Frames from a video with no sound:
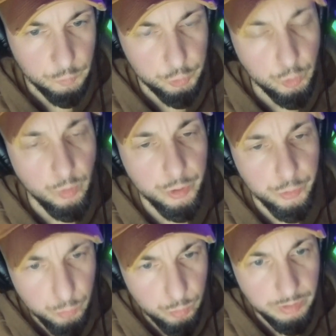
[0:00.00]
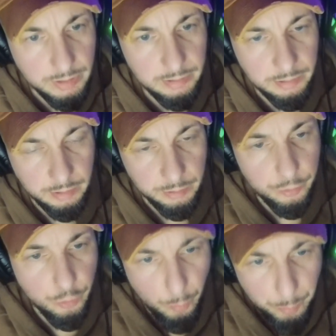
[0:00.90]
to a newly,
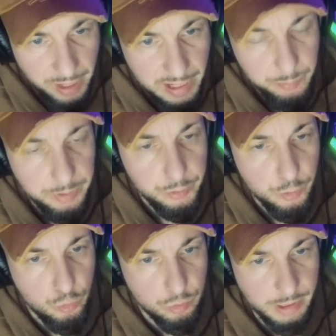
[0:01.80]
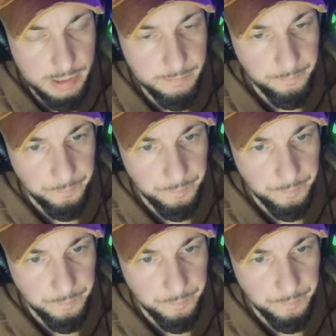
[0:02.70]
baby Ukraine,